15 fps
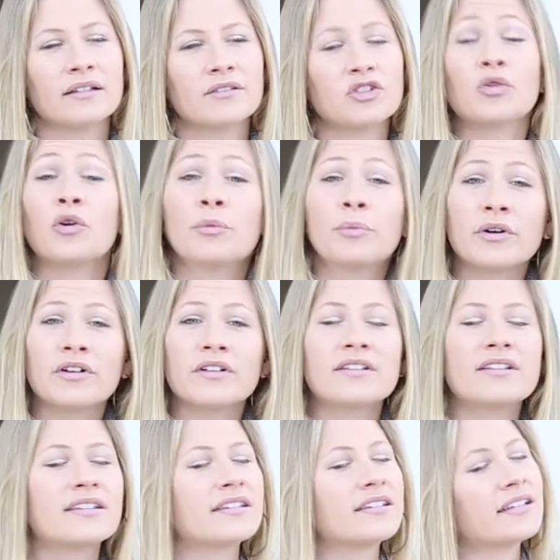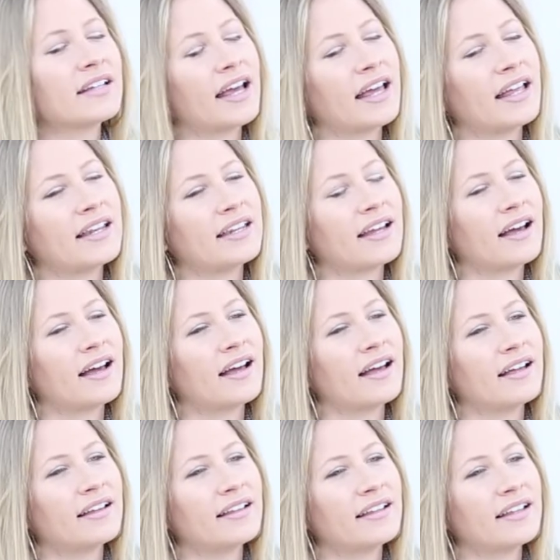shorebirds, and
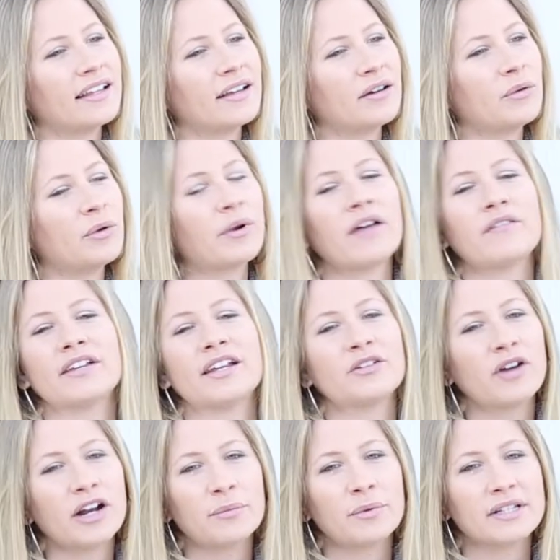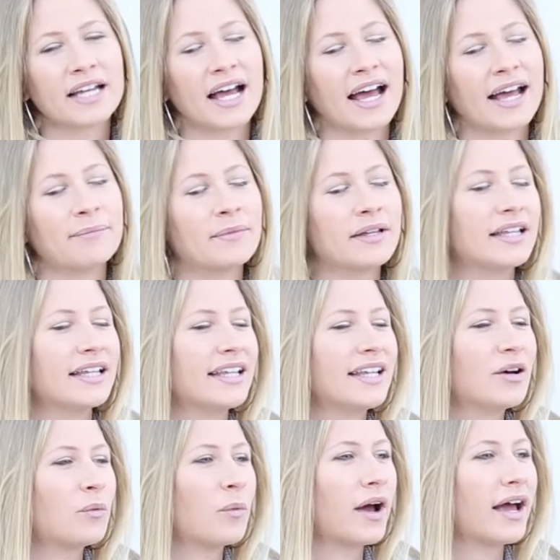uh, we were having an incredible time
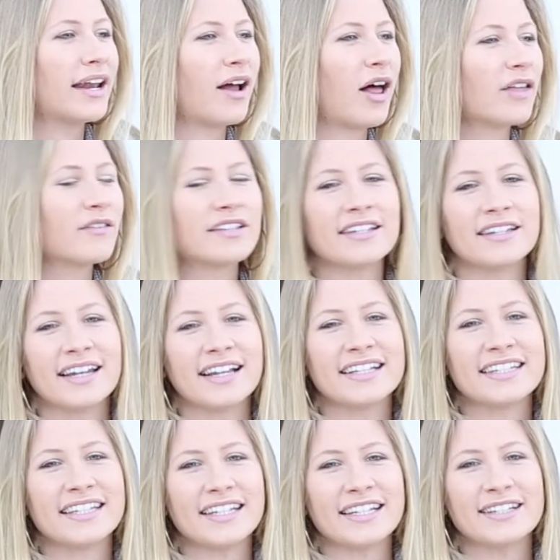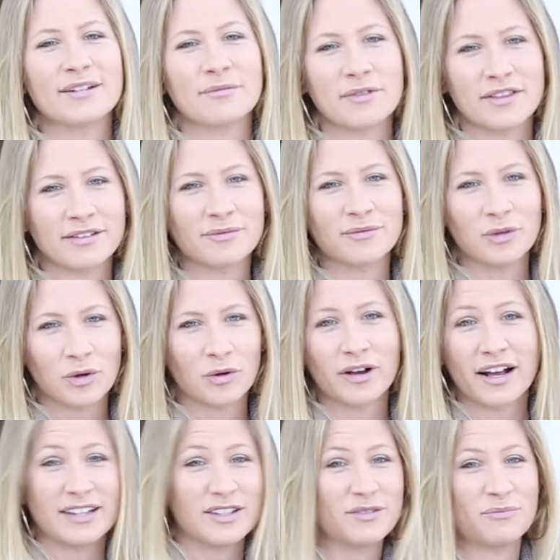when all of a sudden I see some of the local
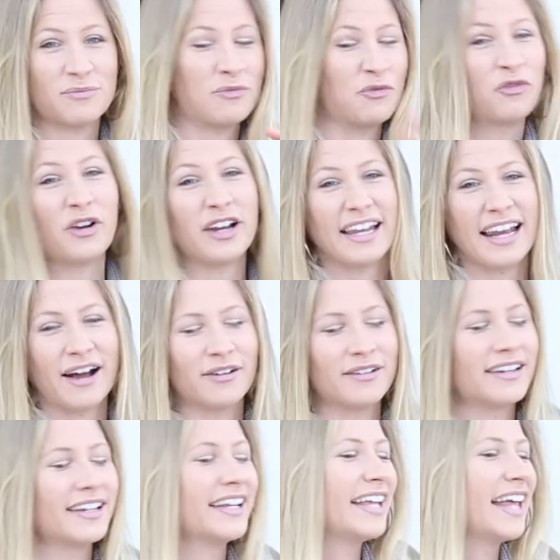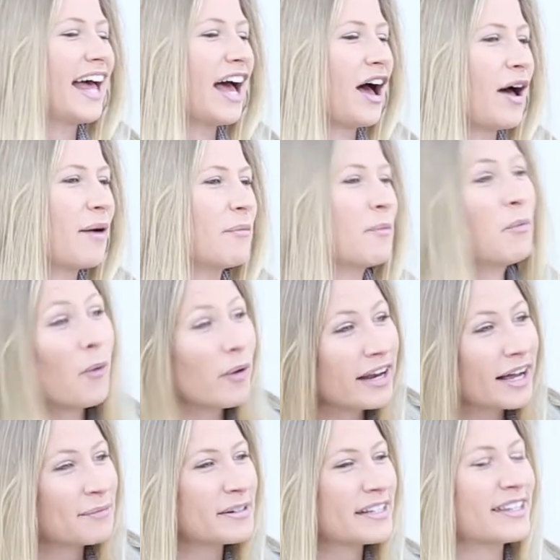guides freaking out, um,
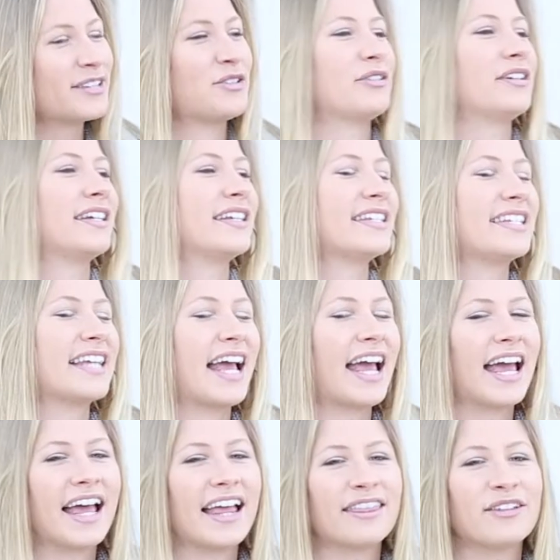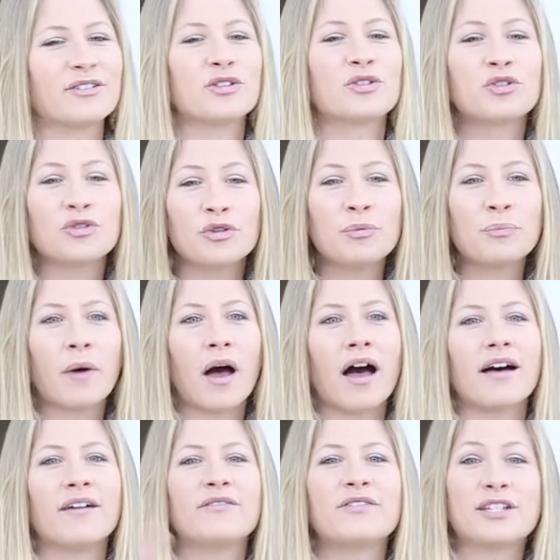pointing up into the trees, and there's a troop
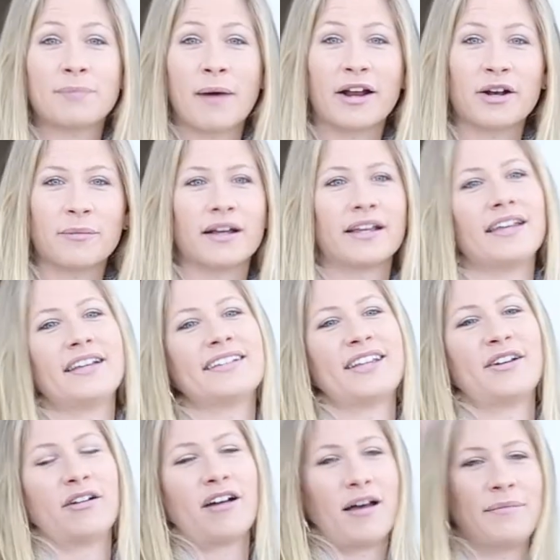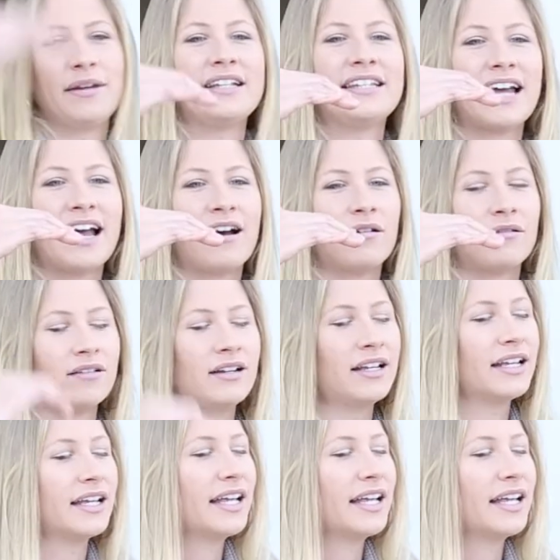of spider monkeys that are coming down,